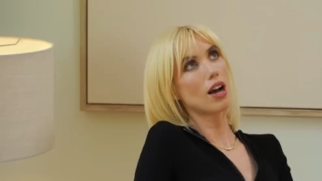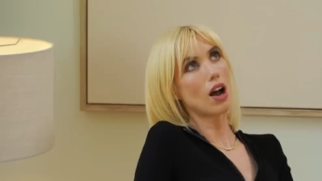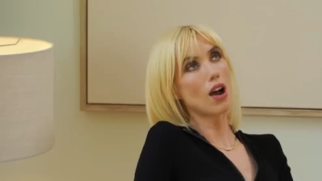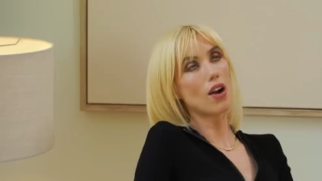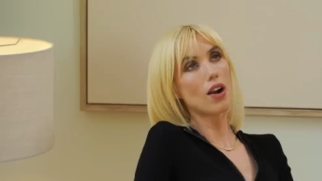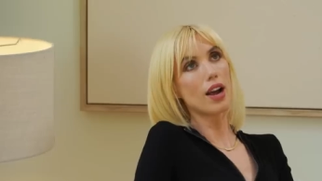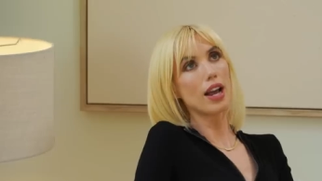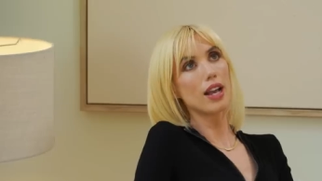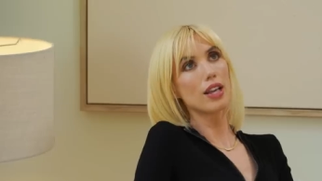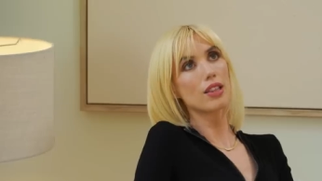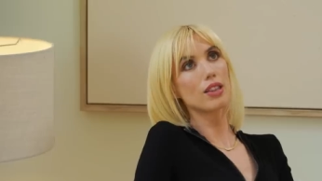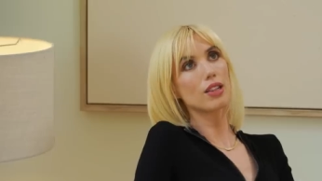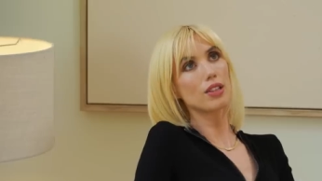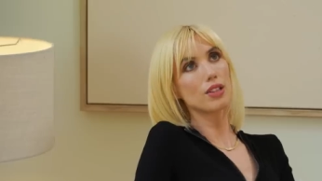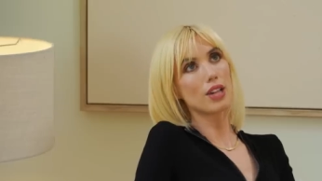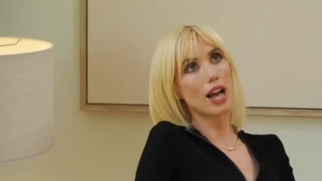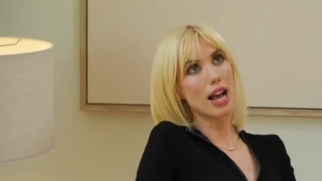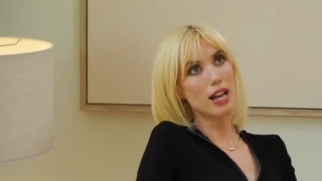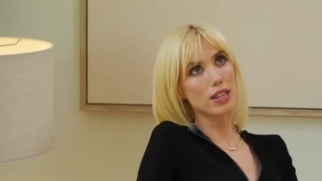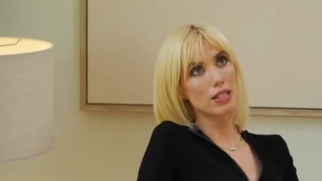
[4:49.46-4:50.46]
All right. The
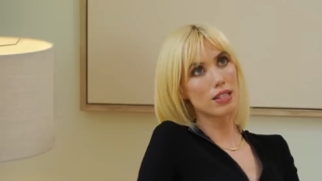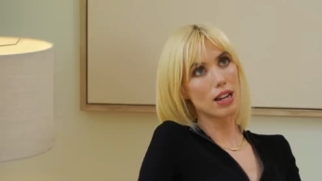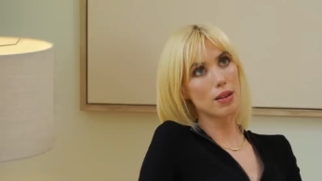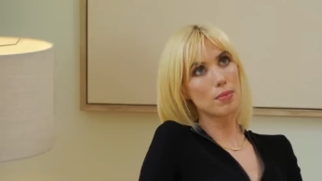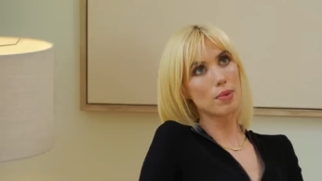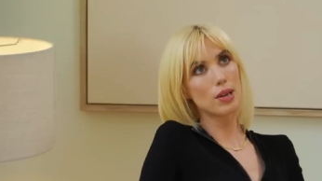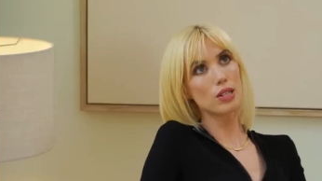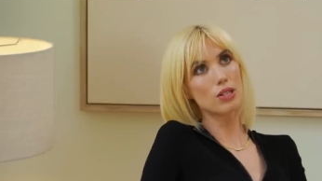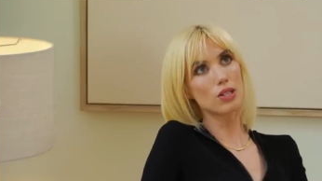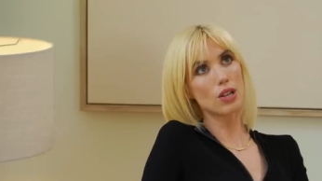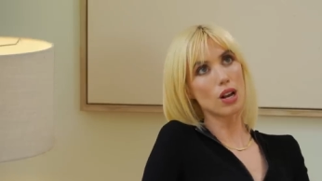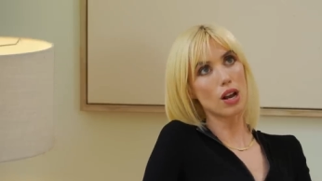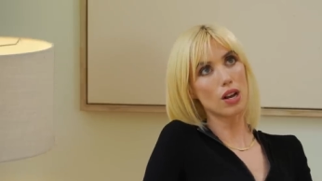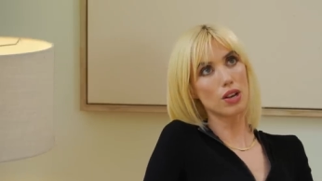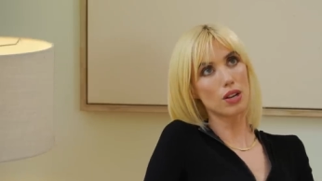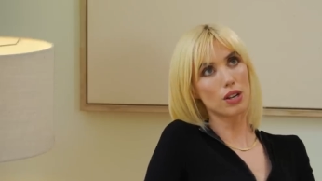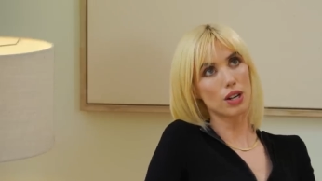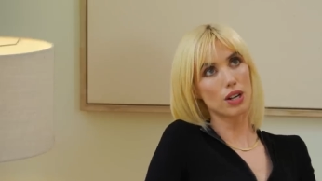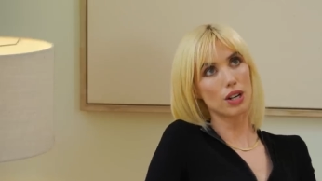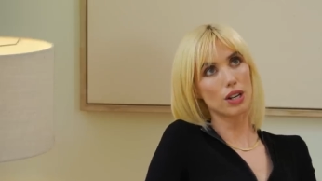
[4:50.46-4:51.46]
last time I saw
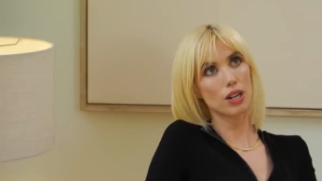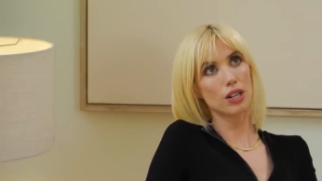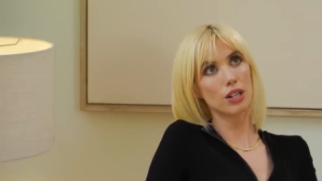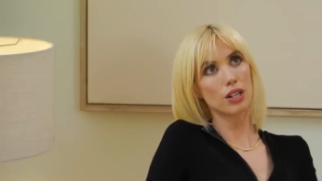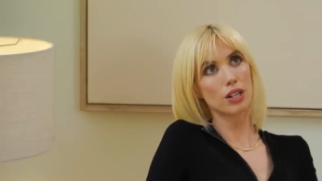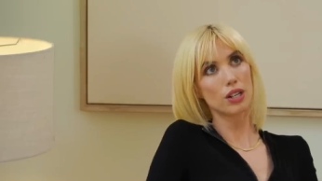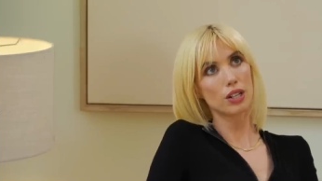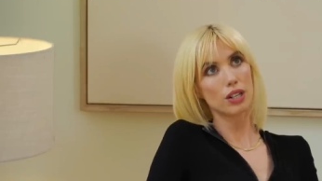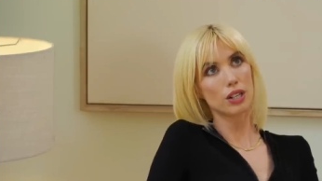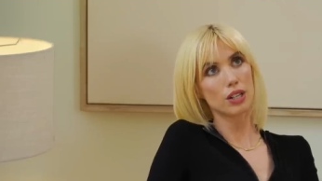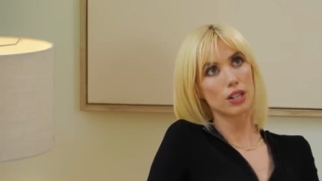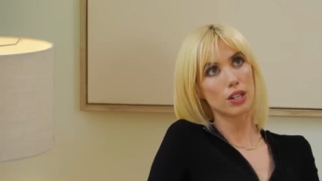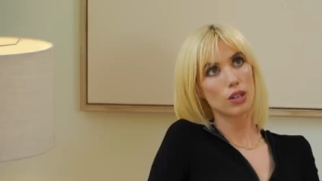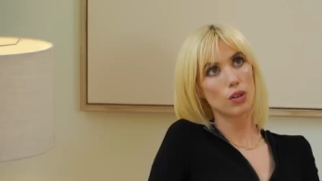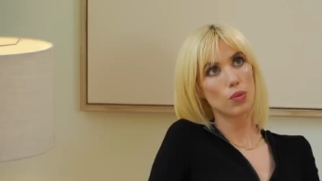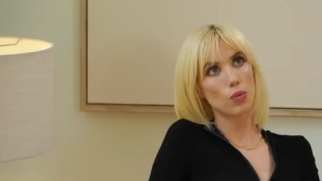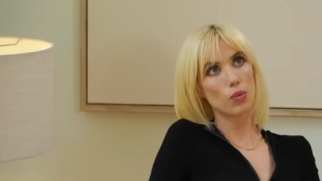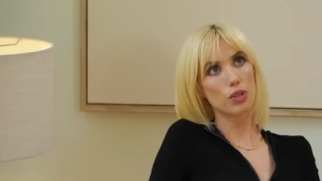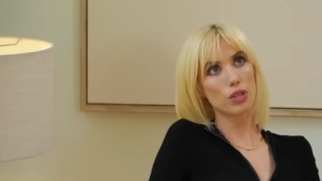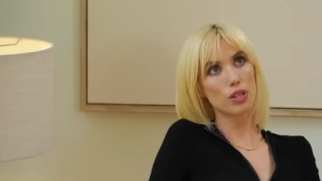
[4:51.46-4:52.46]
her
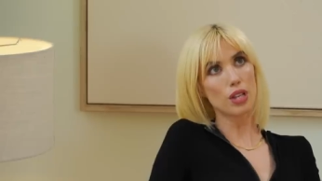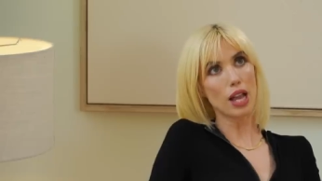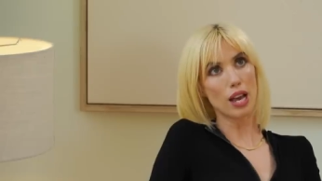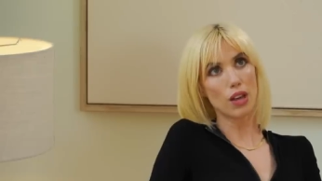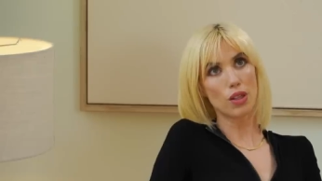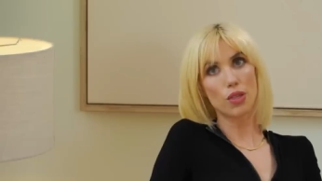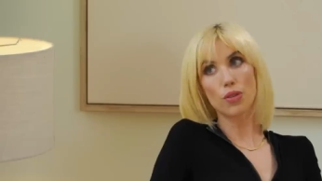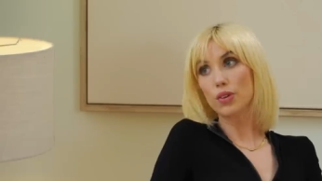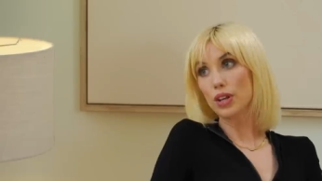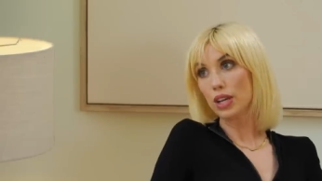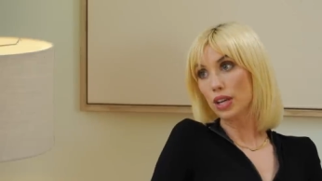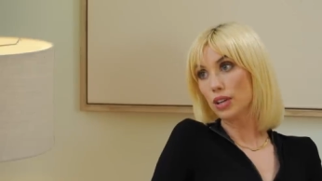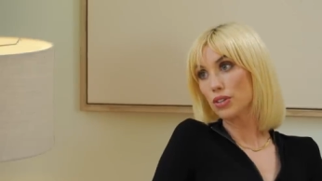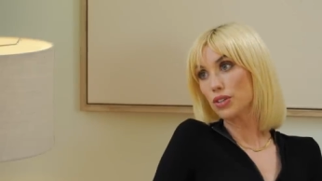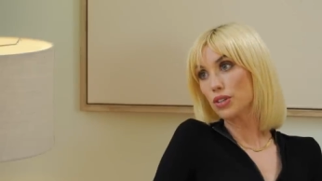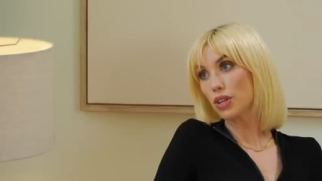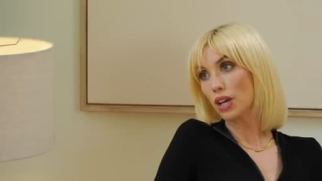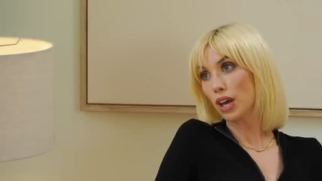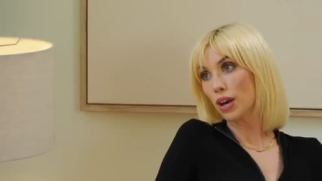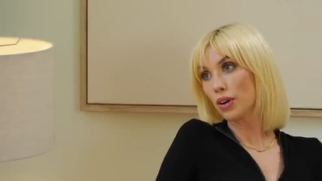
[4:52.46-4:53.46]
was like three
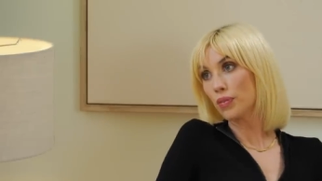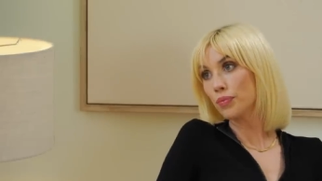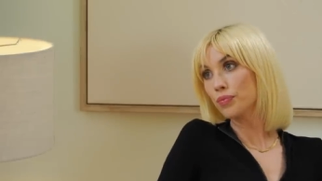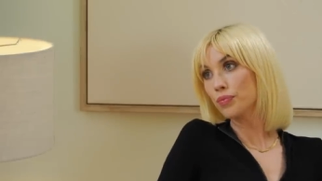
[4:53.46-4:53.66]
years ago.